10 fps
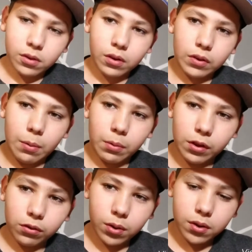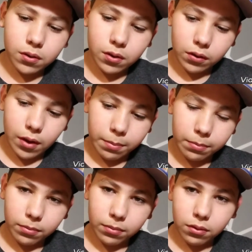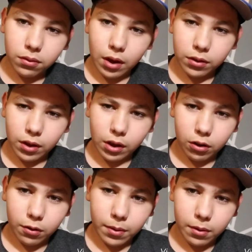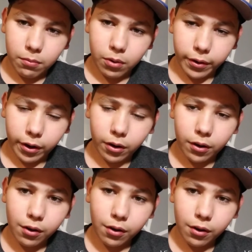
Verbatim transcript: Same with this one, except I think a little bit more